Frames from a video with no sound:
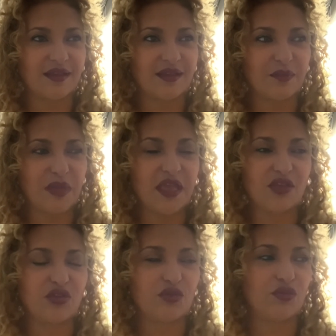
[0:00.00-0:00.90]
make
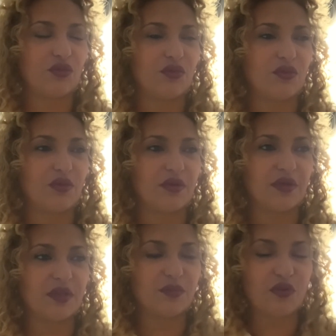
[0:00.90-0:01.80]
you
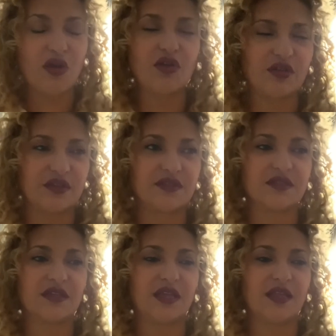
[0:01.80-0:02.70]
in progress.
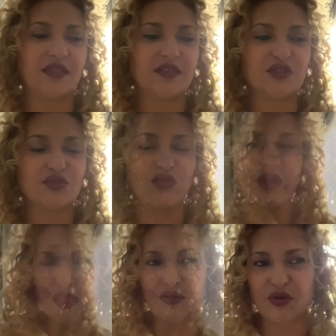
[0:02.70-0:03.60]
This will
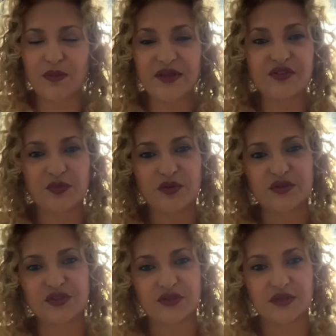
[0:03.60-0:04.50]
make you a better
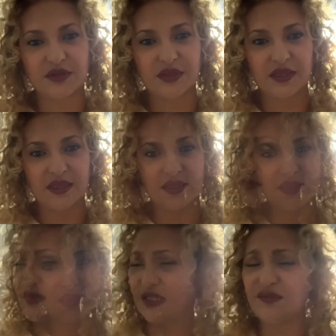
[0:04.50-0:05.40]
person.
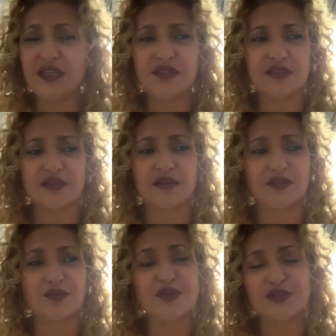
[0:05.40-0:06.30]
Feelings are
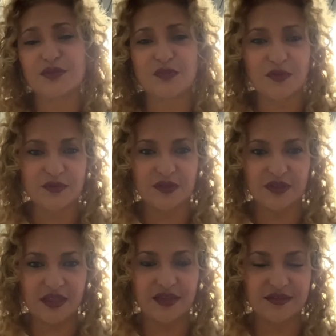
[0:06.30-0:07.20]
the most important
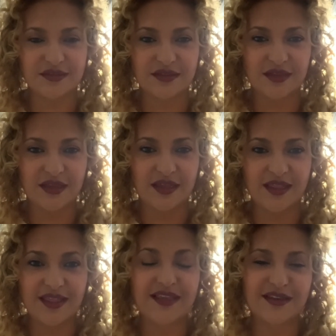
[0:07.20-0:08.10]
thing
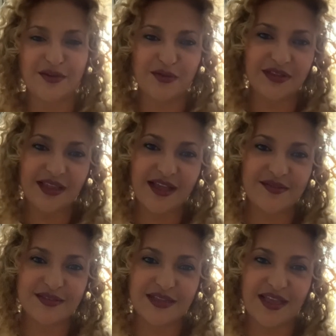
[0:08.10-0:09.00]
in our
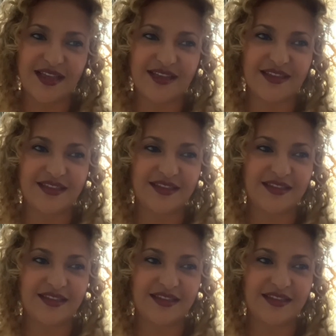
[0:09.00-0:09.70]
lives, and